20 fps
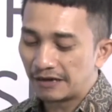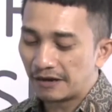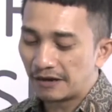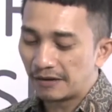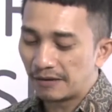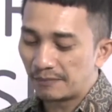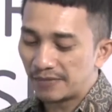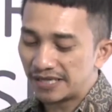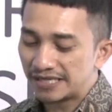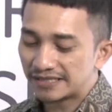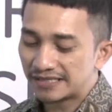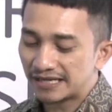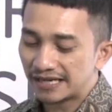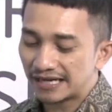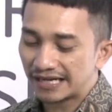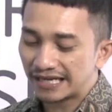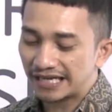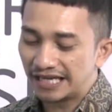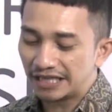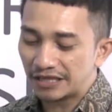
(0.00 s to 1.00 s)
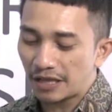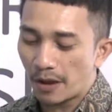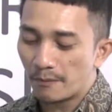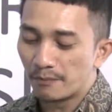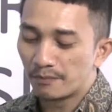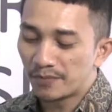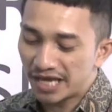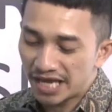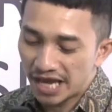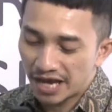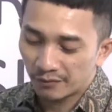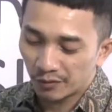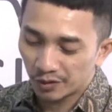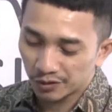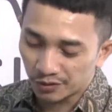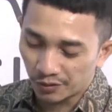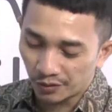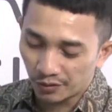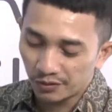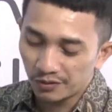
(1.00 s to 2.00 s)
Mr. Kit
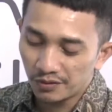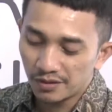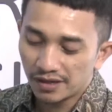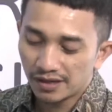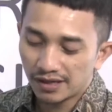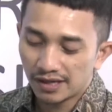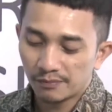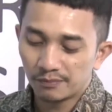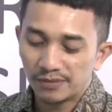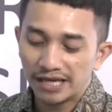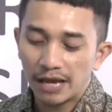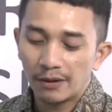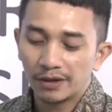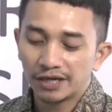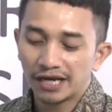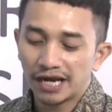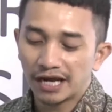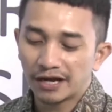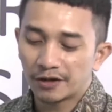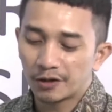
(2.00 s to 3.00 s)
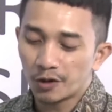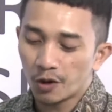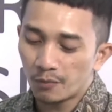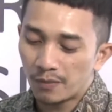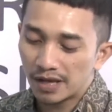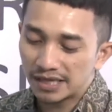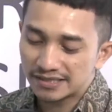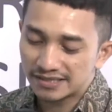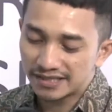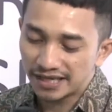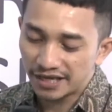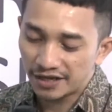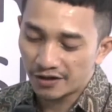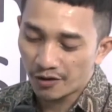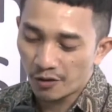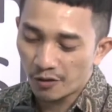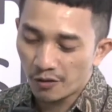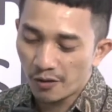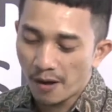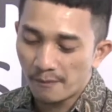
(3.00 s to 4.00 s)
Miyamoto. Beliau adalah Global
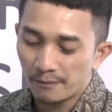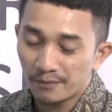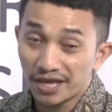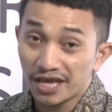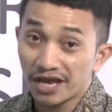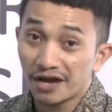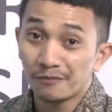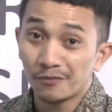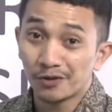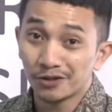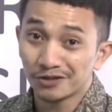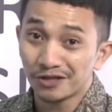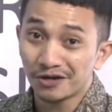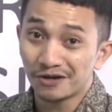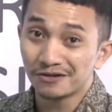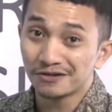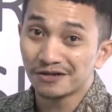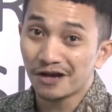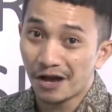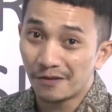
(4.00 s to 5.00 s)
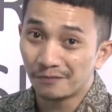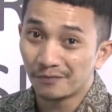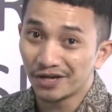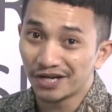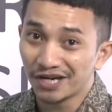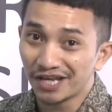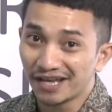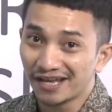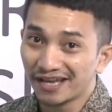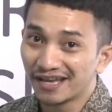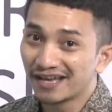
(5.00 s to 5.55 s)
CEO Miyamoto Company.